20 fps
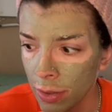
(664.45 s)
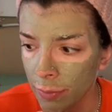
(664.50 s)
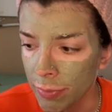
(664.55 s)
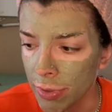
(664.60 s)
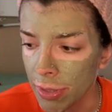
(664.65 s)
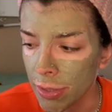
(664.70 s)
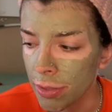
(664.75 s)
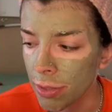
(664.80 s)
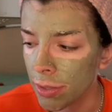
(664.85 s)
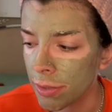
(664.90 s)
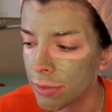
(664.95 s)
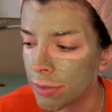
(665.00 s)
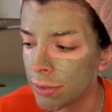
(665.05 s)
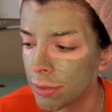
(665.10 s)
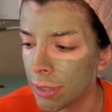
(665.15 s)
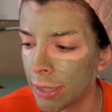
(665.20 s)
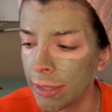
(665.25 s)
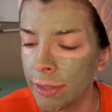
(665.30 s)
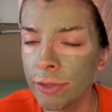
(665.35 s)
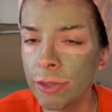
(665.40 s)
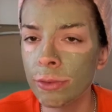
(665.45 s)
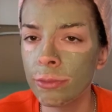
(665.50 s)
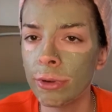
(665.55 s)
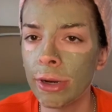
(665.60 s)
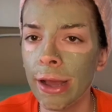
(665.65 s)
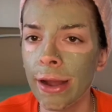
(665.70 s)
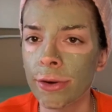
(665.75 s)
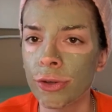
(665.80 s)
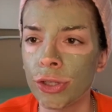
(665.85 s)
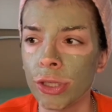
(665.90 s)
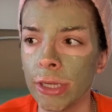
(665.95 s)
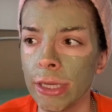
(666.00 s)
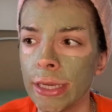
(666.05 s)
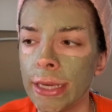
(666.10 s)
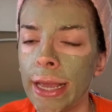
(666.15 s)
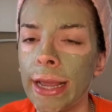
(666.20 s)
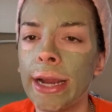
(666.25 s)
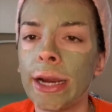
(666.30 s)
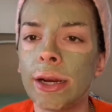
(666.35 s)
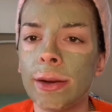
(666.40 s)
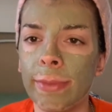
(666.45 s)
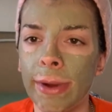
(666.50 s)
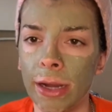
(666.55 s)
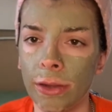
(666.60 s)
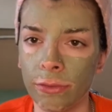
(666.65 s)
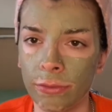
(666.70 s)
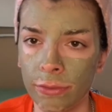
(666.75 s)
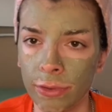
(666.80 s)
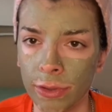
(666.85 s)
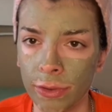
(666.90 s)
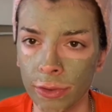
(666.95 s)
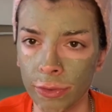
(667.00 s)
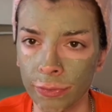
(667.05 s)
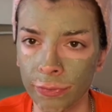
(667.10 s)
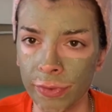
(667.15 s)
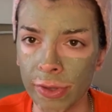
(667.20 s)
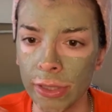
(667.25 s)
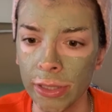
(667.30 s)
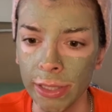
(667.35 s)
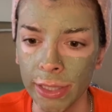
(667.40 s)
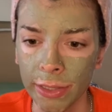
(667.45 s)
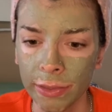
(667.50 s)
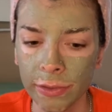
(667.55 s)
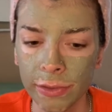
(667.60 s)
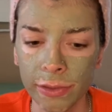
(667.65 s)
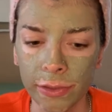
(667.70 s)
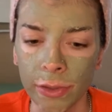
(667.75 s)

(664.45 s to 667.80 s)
because Cancer would actually care about their feelings.